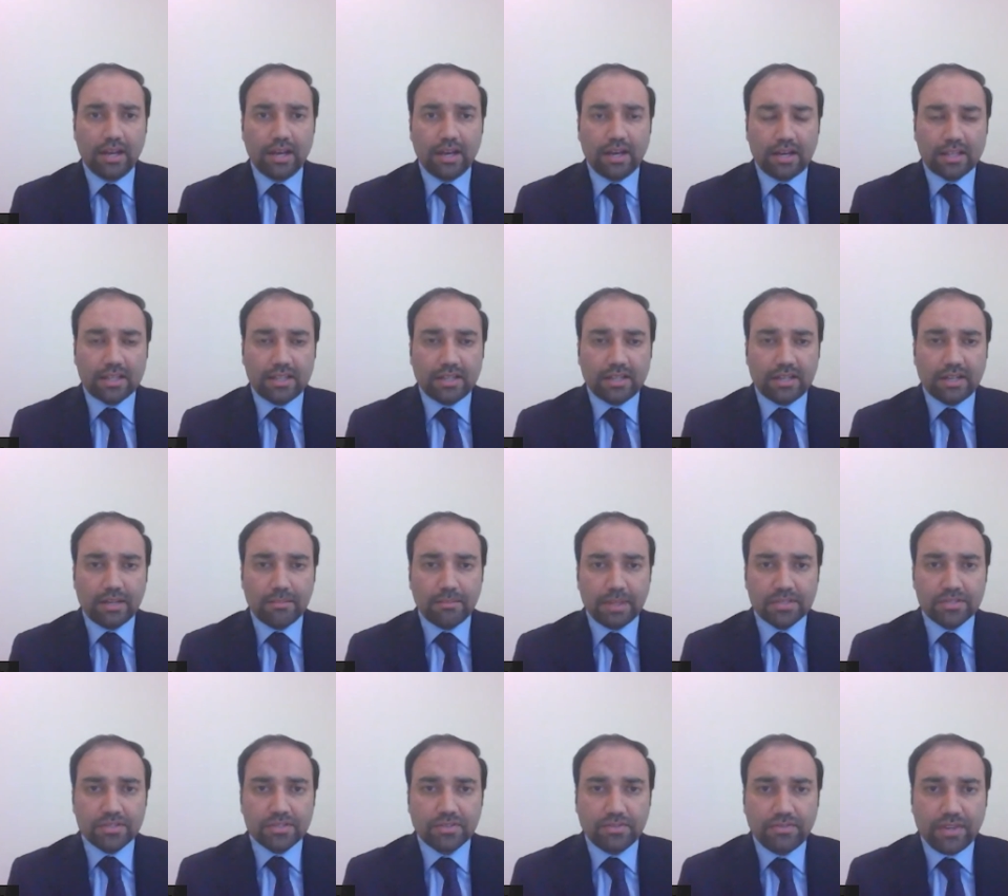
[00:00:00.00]
uh, the
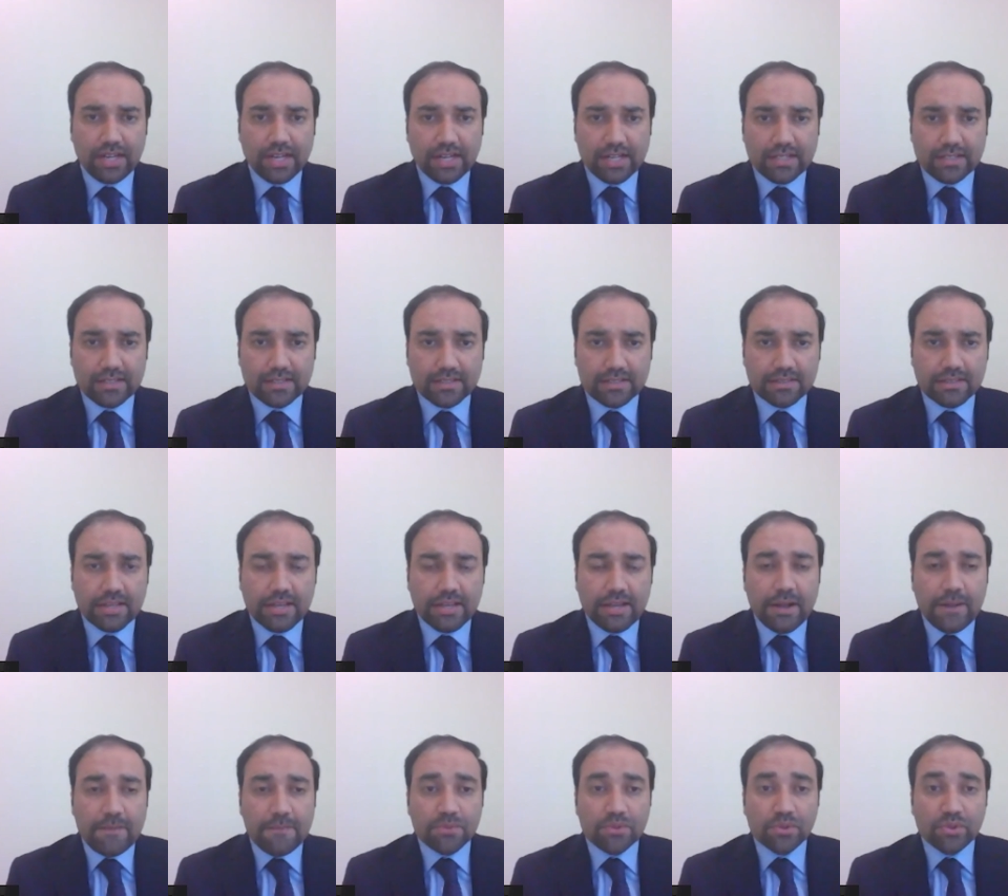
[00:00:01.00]
bunch of freelancers.
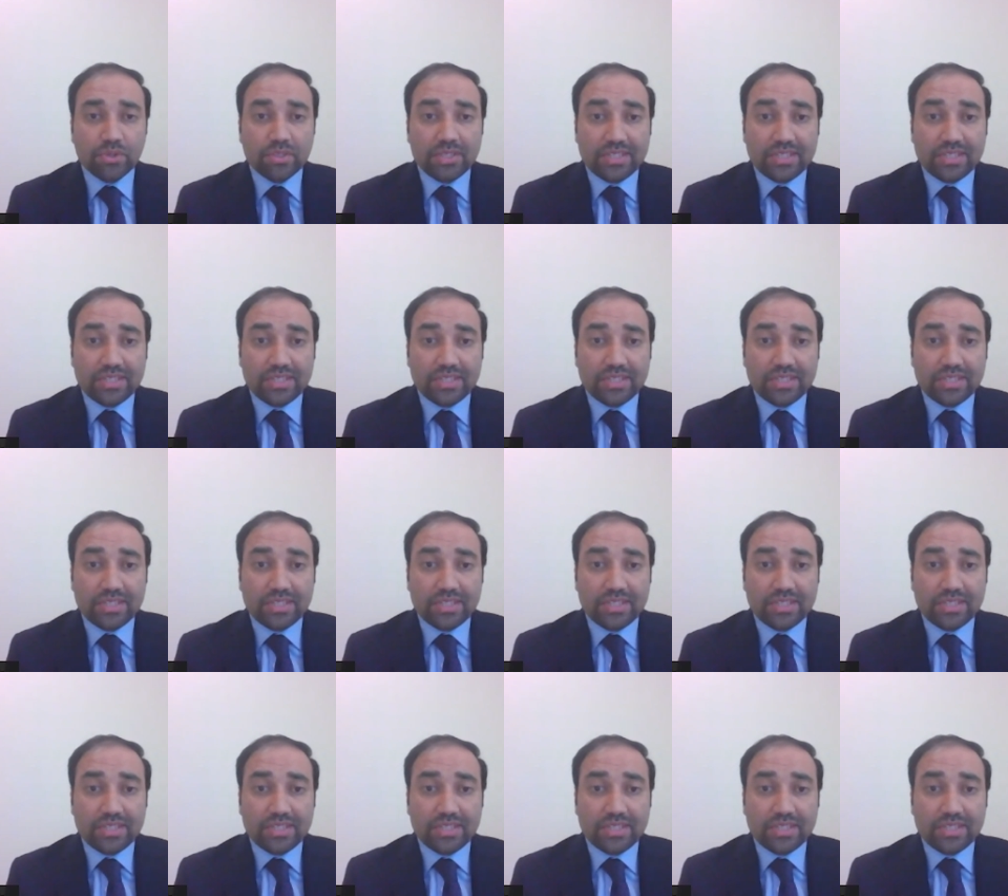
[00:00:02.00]
So